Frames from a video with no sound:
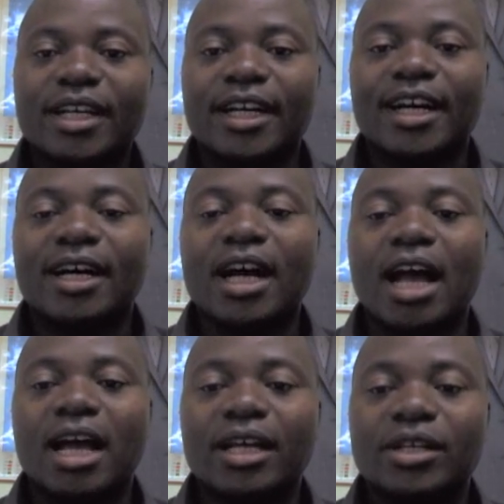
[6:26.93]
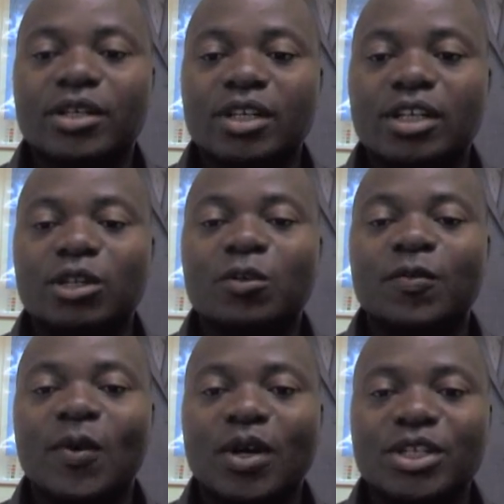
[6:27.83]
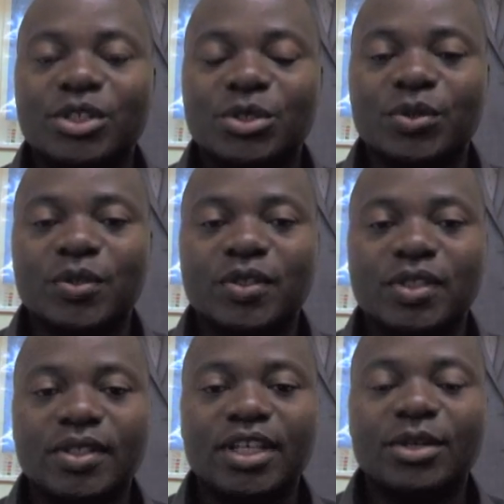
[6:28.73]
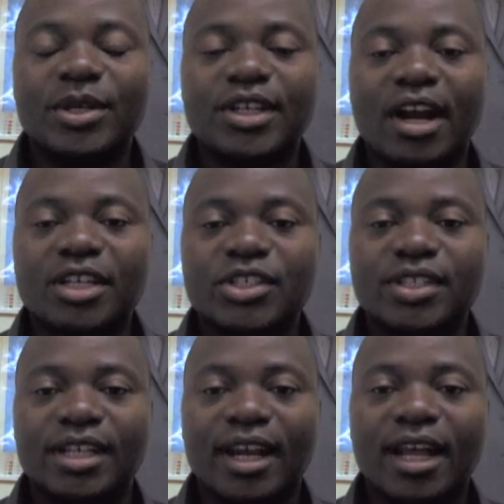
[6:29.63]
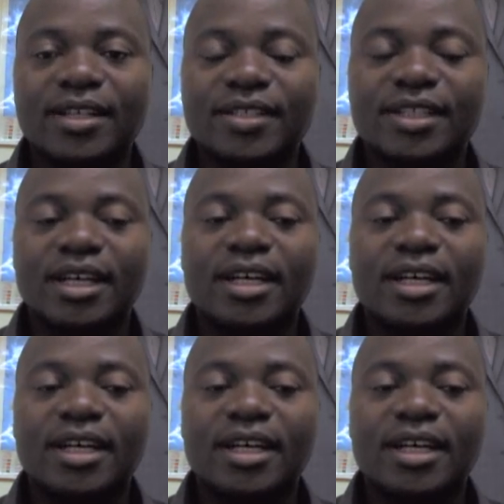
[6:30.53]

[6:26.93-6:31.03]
I look forward to seeing your interactions in class,